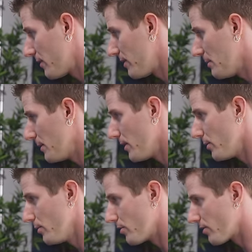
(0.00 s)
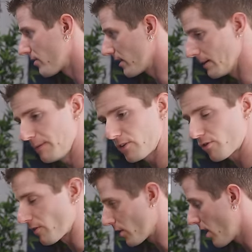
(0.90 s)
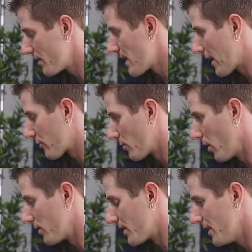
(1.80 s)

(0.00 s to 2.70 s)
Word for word: of the C P U just to make sure the contacts were all